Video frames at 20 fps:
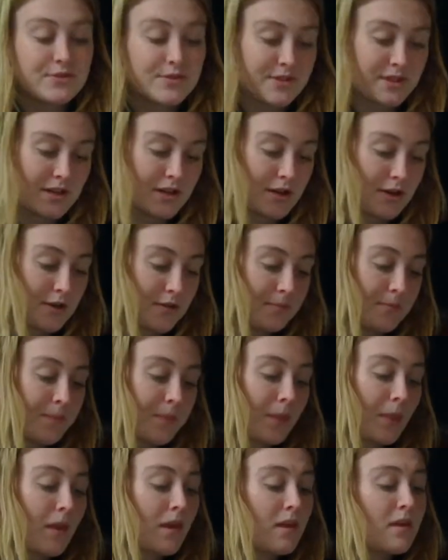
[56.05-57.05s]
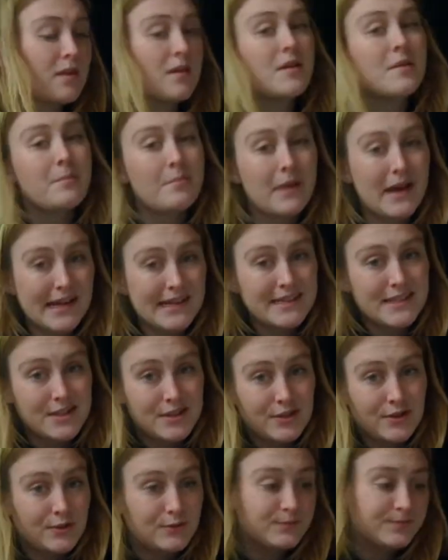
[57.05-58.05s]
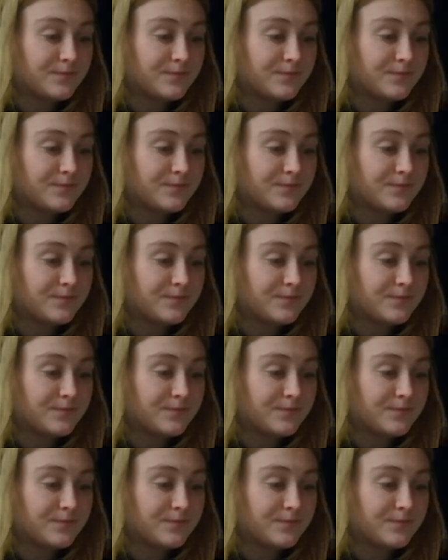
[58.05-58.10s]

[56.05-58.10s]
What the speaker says: Slinger. "Mine too,"